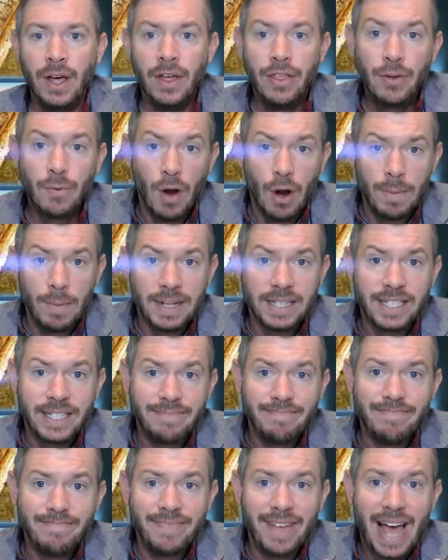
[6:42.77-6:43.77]
The
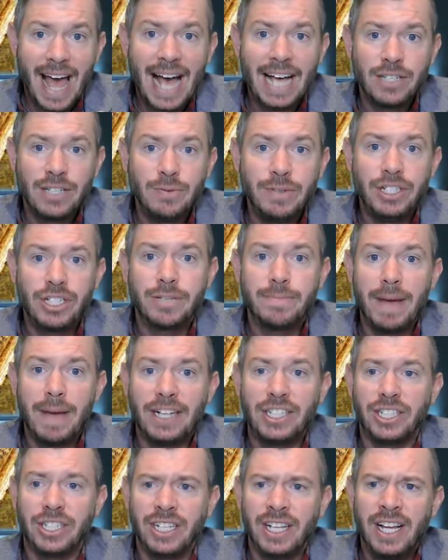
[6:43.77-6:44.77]
Romans as we just
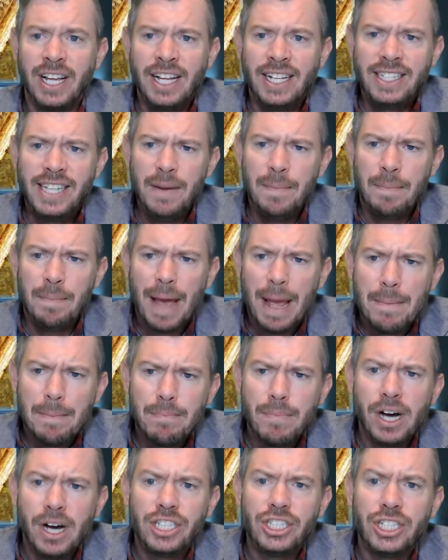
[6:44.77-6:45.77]
mentioned, didn't pay
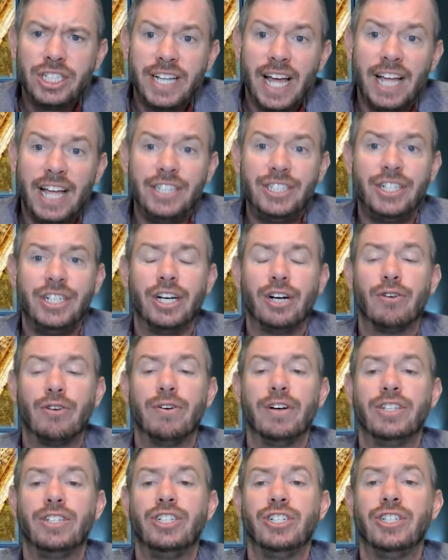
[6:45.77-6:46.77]
much attention to
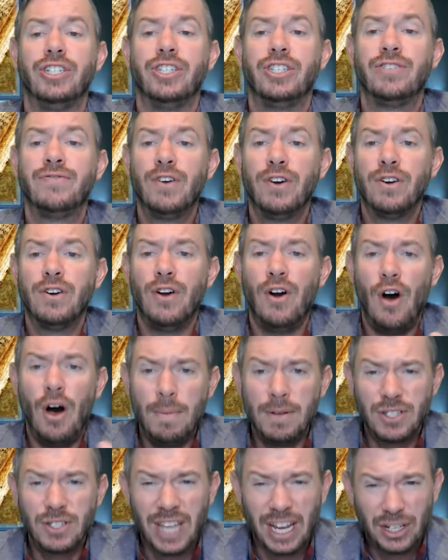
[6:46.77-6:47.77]
Christians for
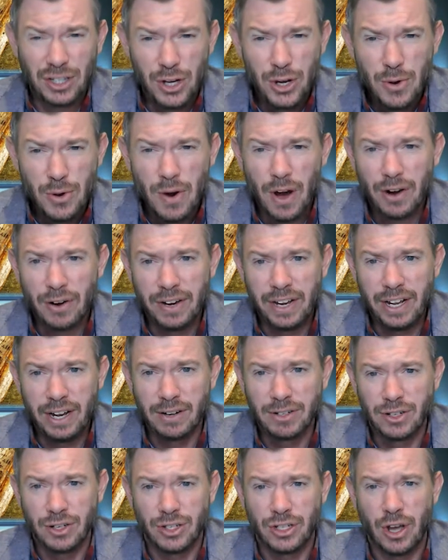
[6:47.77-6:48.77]
almost like 200
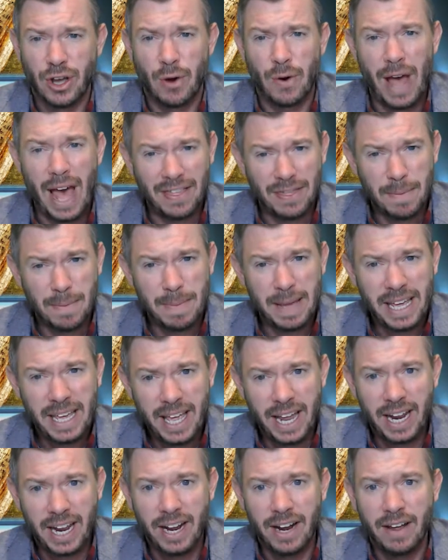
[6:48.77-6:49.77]
years or so at the
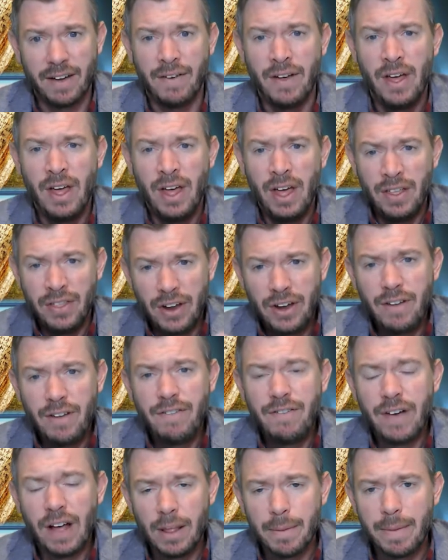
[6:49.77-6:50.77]
beginning of the
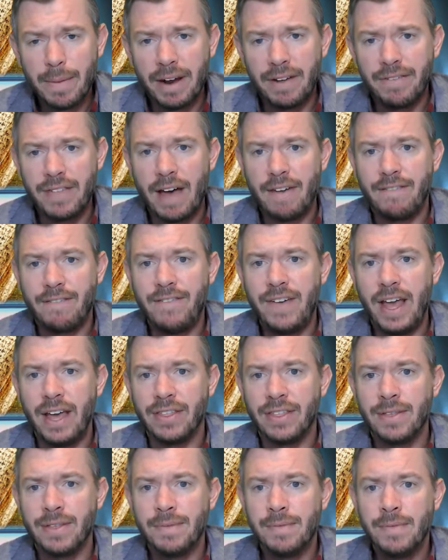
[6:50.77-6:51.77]
development of that
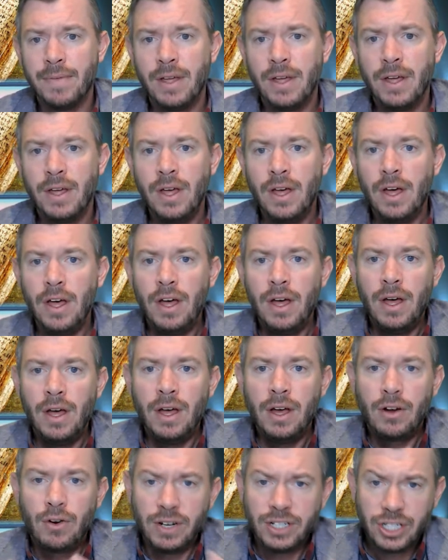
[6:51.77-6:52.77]
faith.
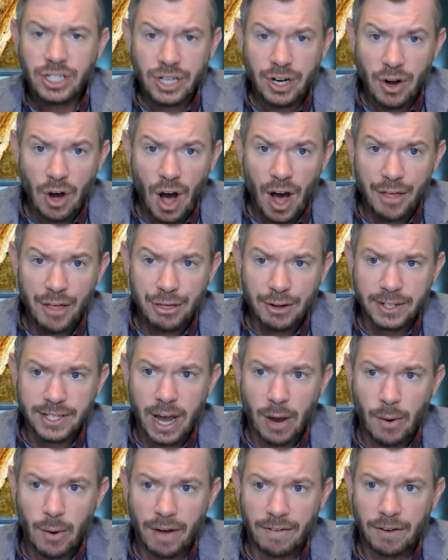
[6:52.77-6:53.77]
Christian authors,
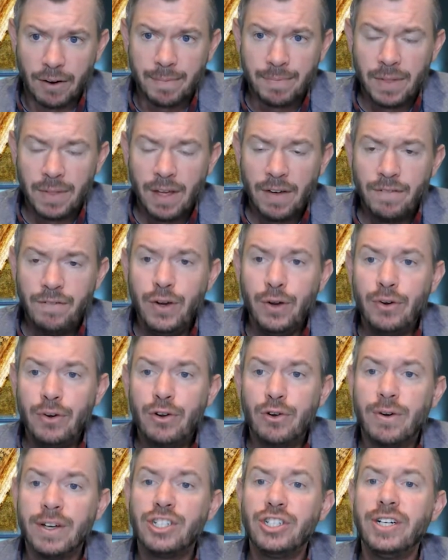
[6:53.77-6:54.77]
however, viewed
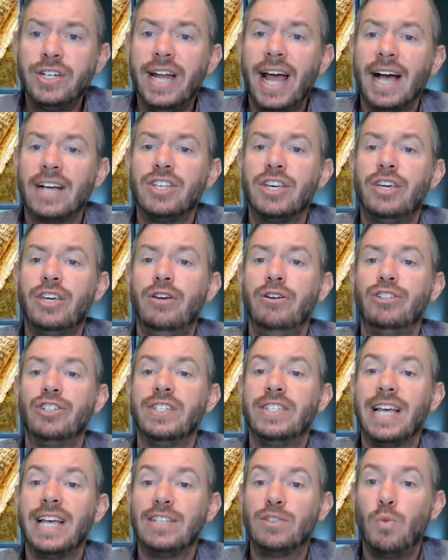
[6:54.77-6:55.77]
Christian
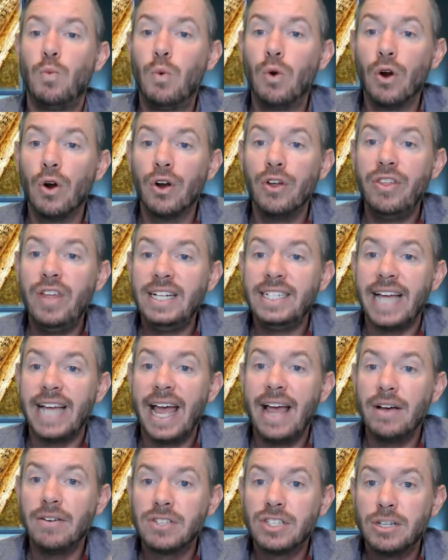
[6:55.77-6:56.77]
executions as worthy
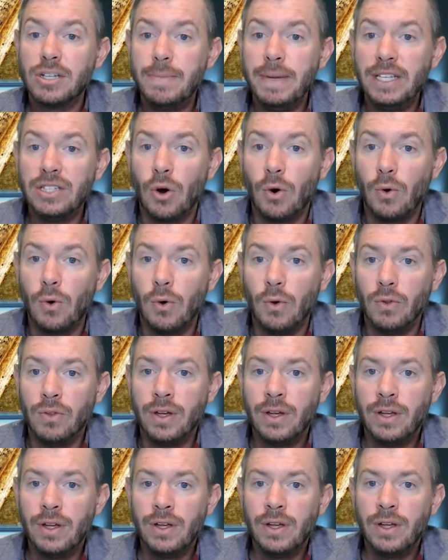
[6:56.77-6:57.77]
tales to be told.
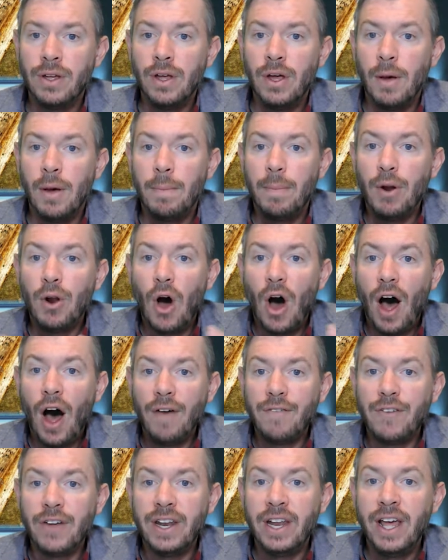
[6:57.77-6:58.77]
But
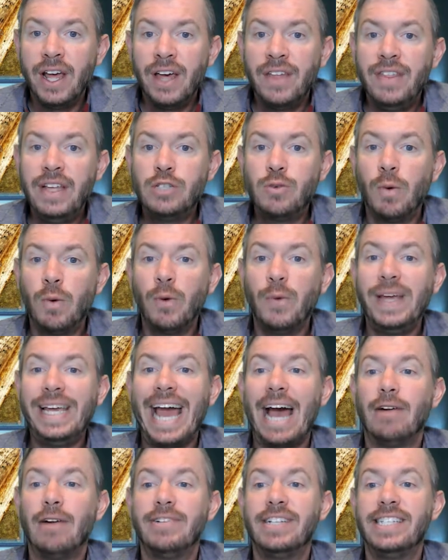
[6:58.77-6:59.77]
often, these were
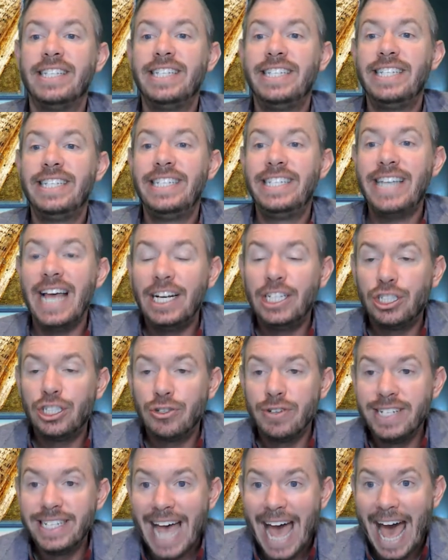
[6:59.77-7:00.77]
recounted
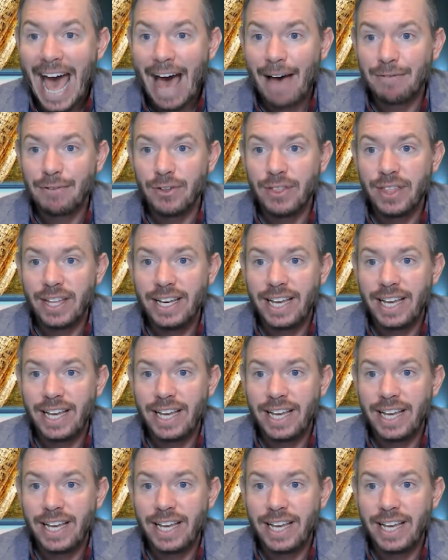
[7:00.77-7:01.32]
centuries after the